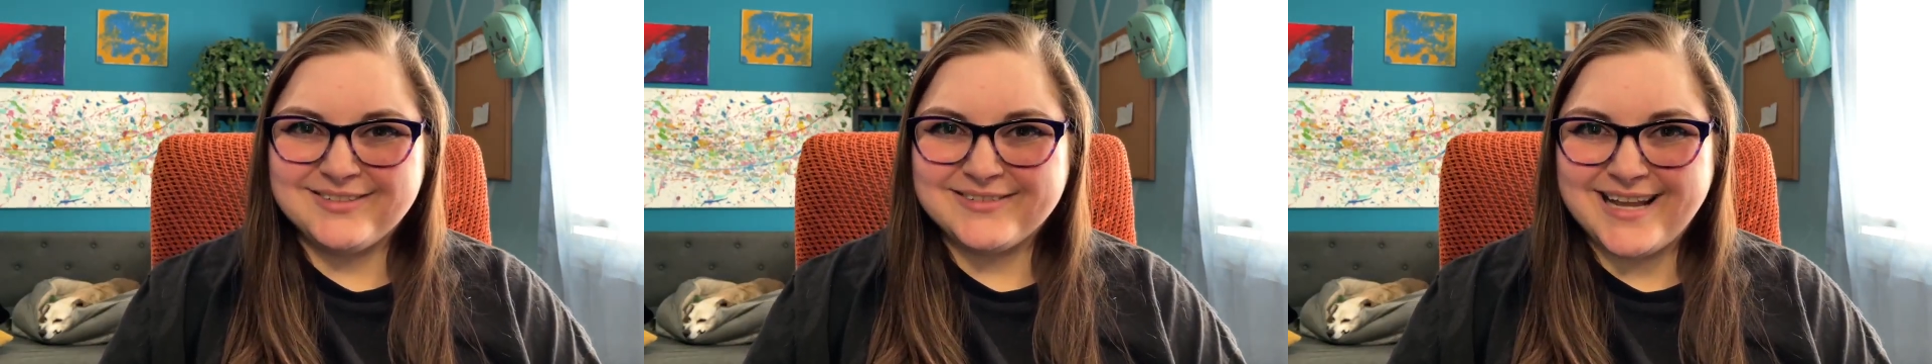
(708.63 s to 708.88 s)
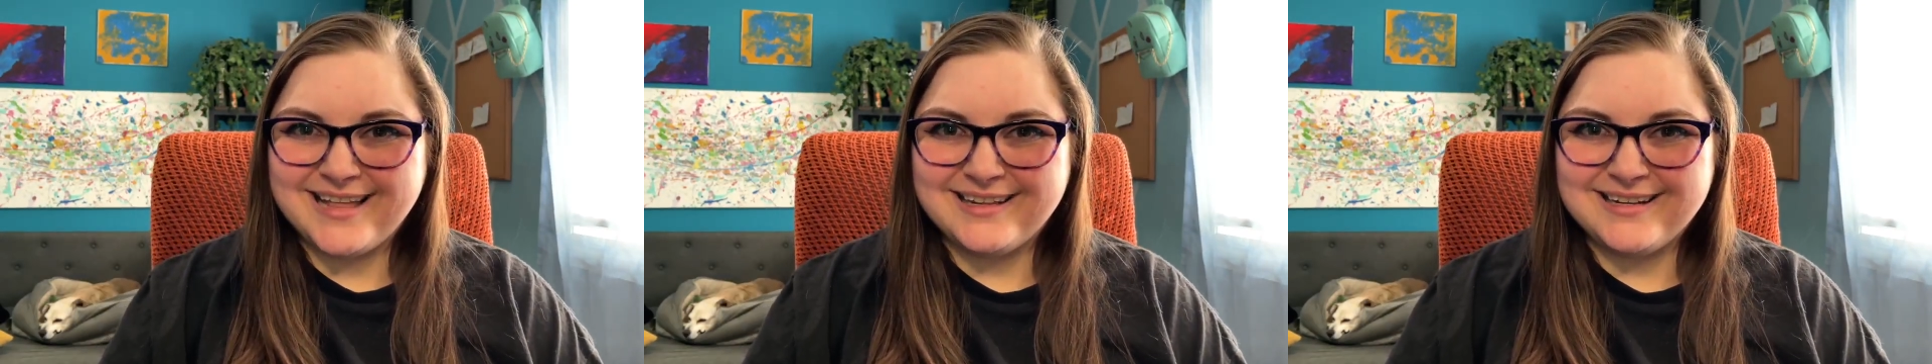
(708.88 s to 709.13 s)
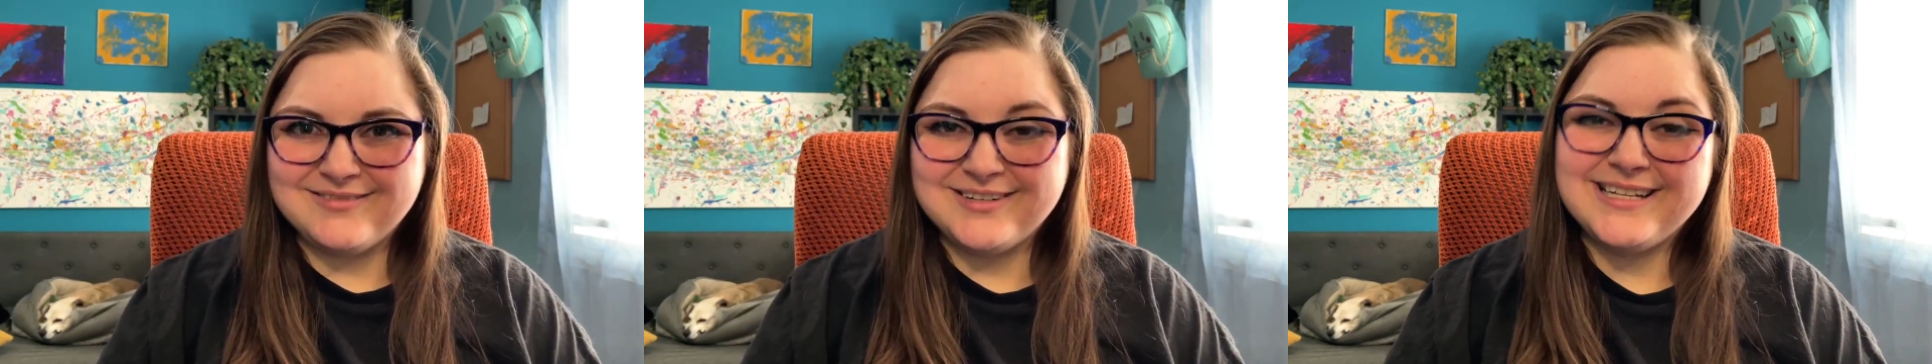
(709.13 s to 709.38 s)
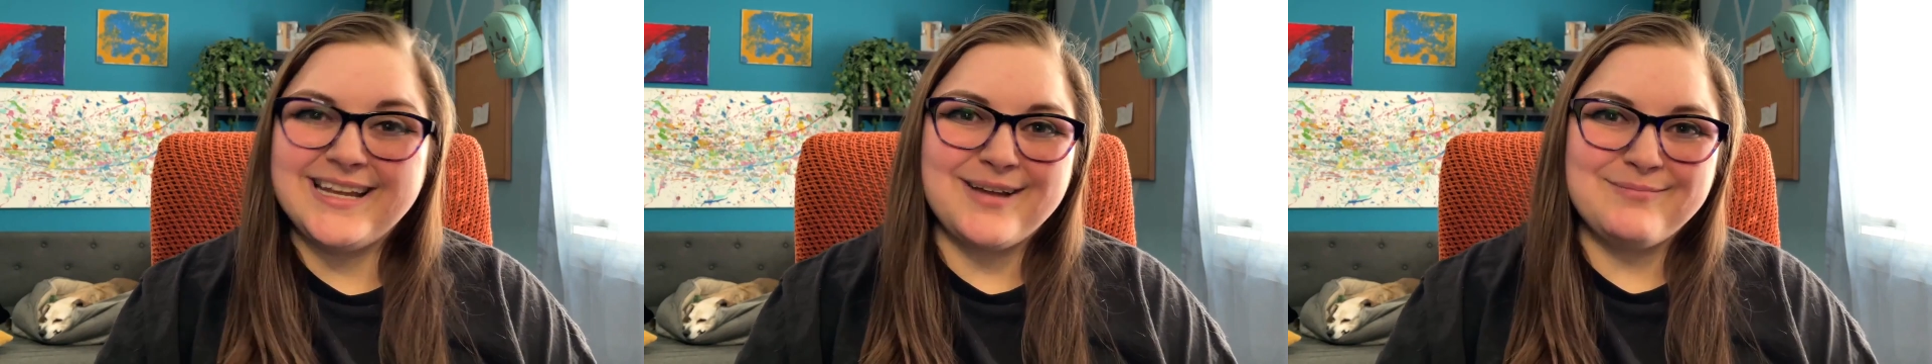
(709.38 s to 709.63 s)
reality
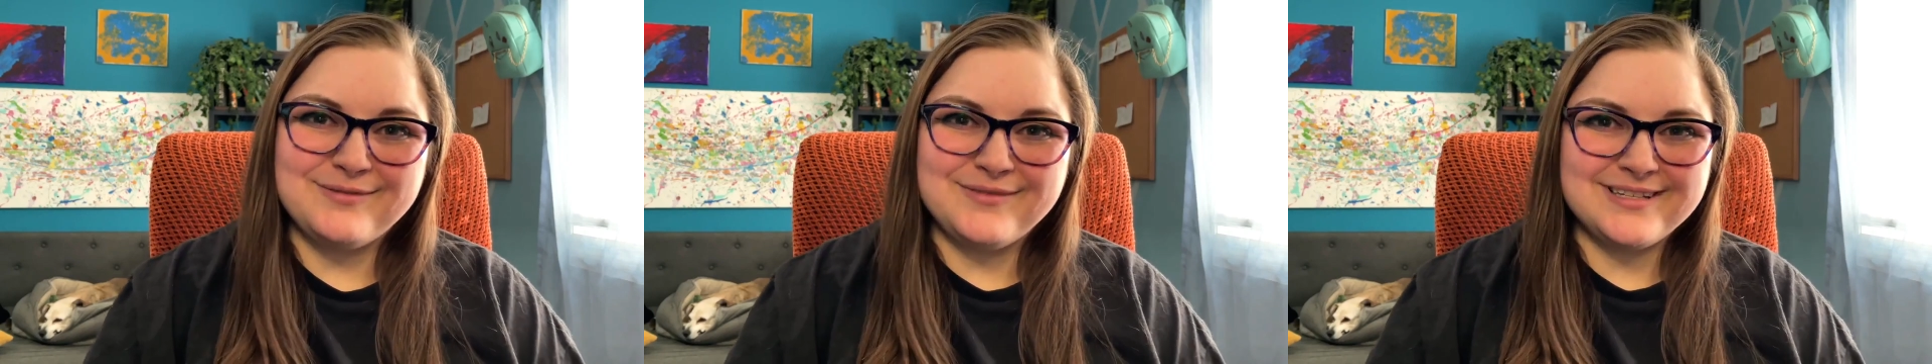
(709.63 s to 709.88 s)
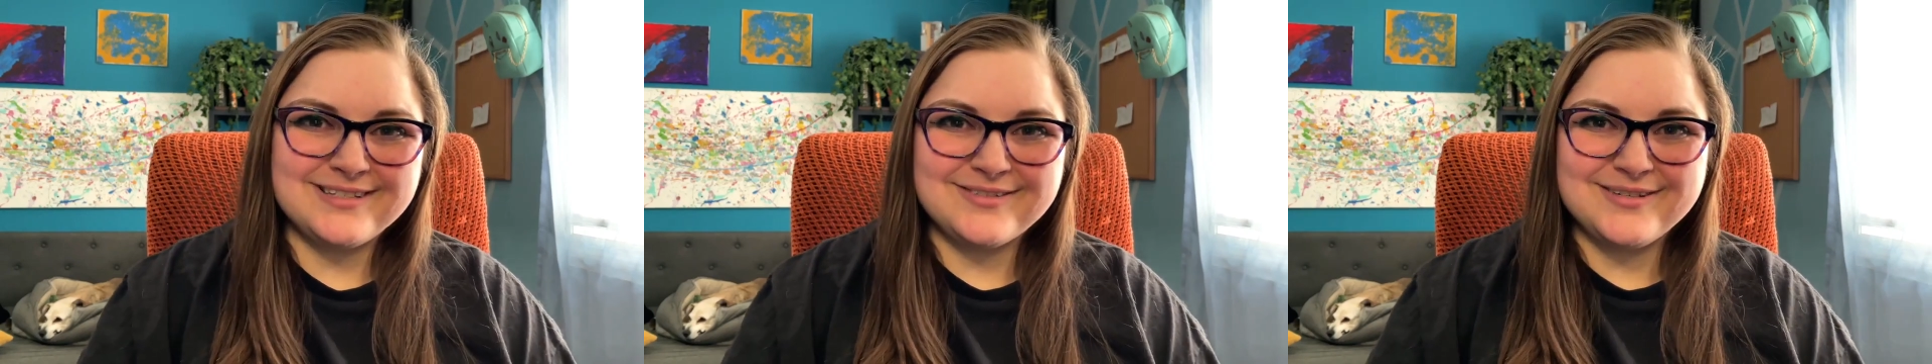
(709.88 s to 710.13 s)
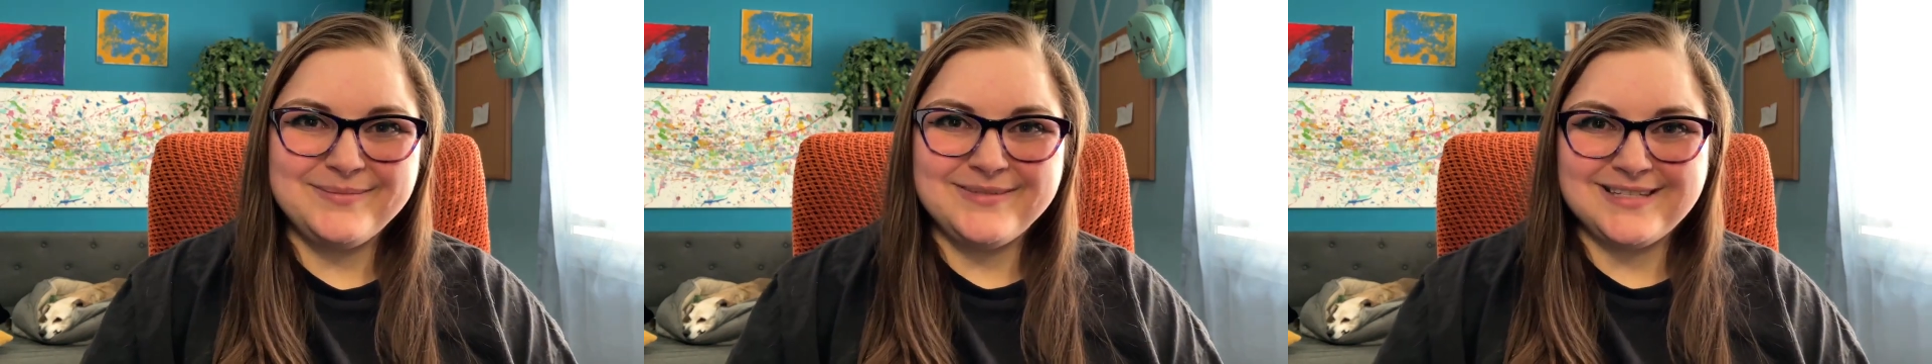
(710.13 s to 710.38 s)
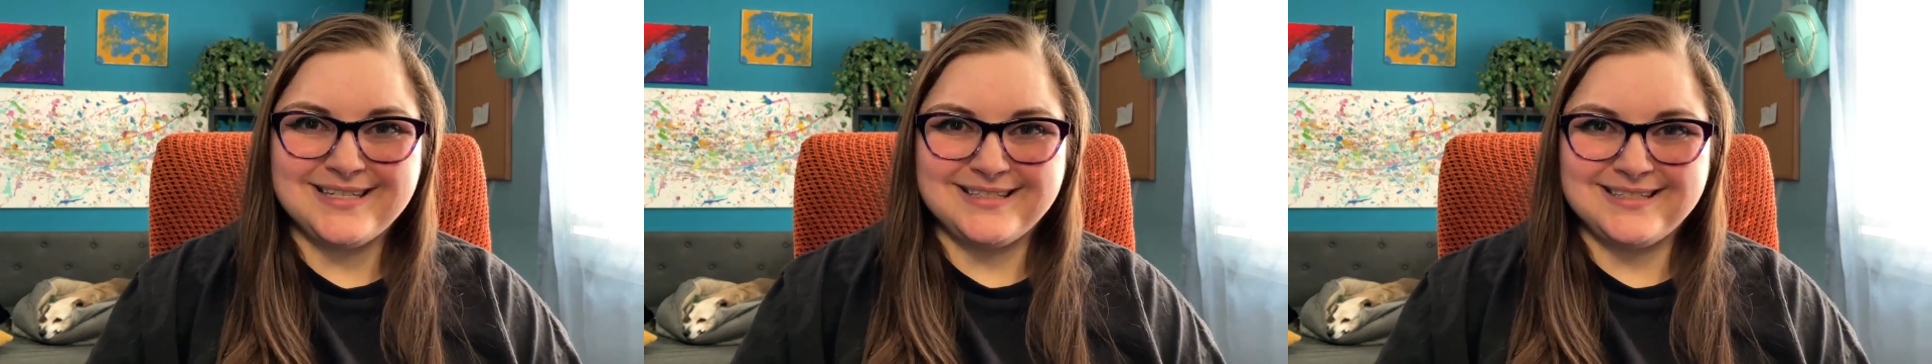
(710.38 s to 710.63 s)
recap of Extreme
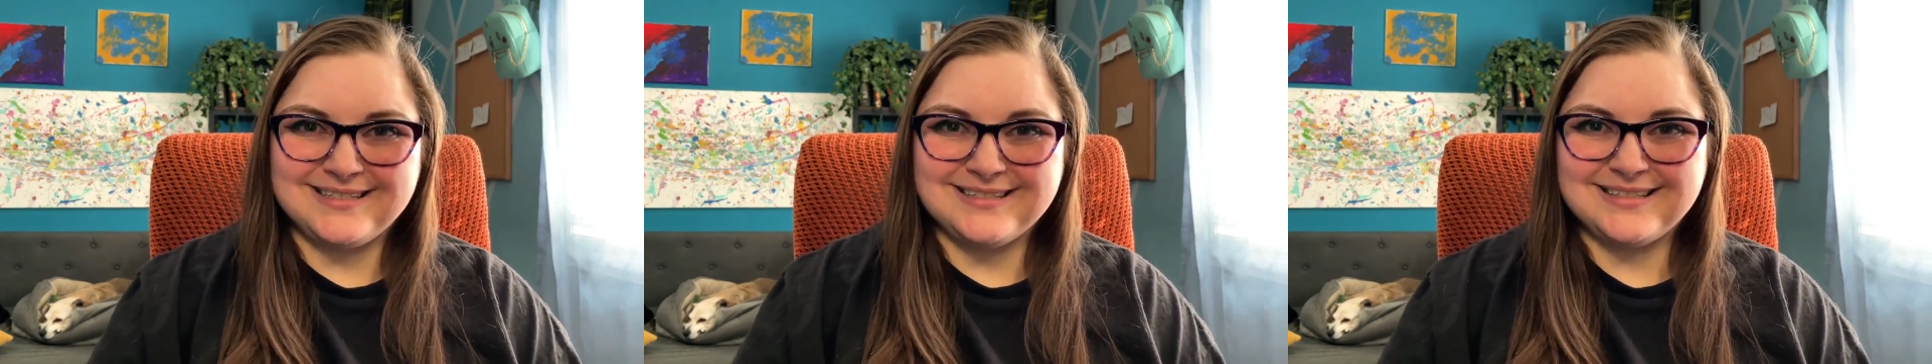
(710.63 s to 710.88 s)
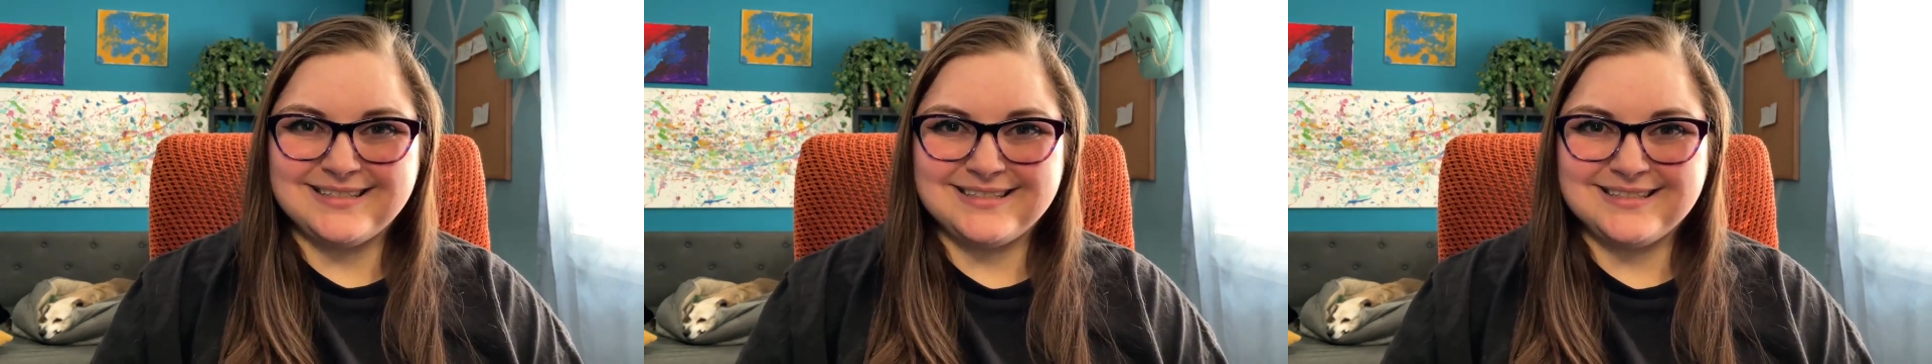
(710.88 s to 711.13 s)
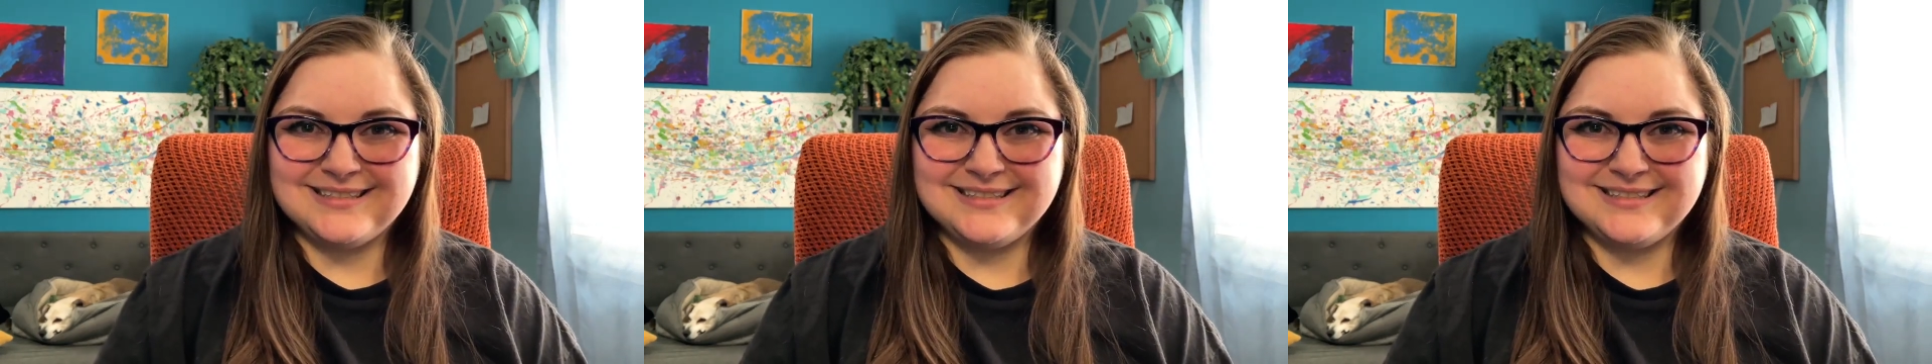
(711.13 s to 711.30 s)
Sisters.